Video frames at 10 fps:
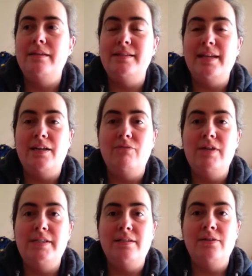second
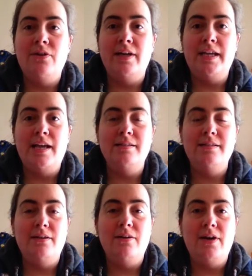reason I guess
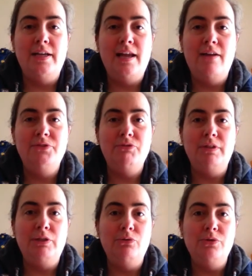that I left
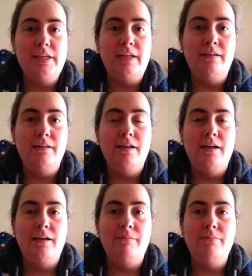recording
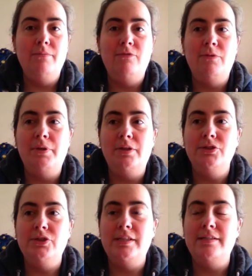for
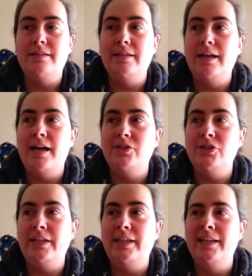Plush is that
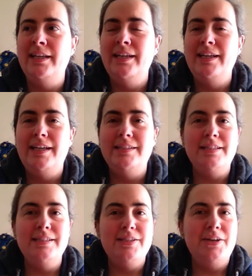actually it
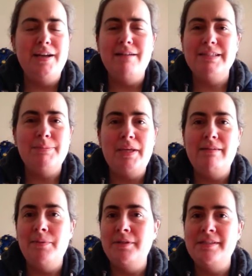didn't turn out to be
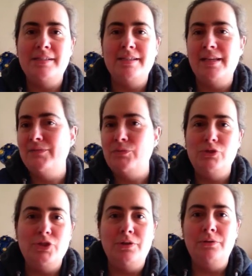the most successful
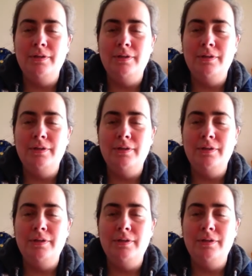show.